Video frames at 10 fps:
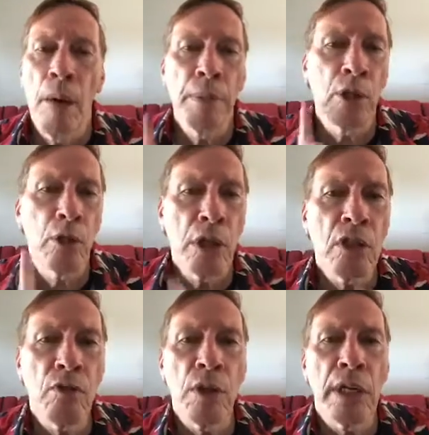I'm
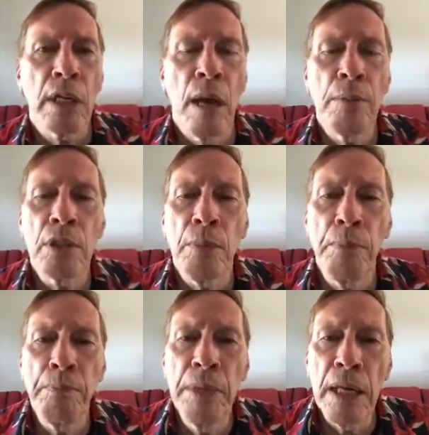aggressive when it comes
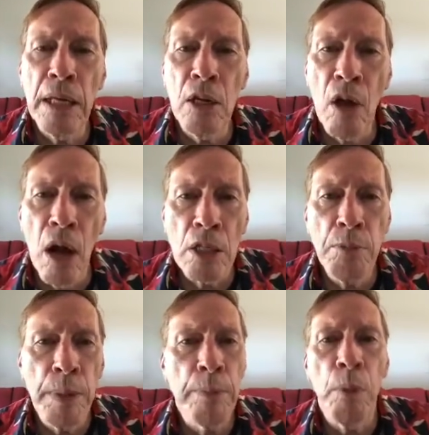to getting
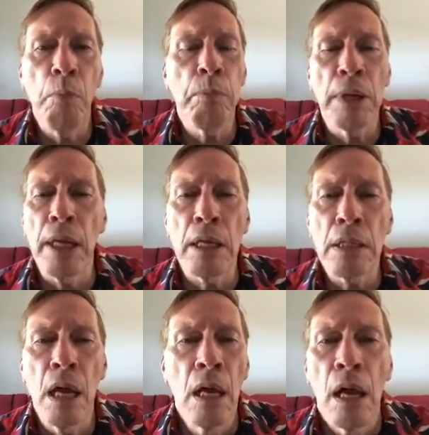God's people
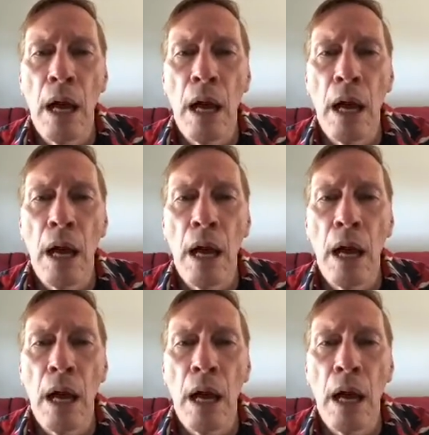blessed.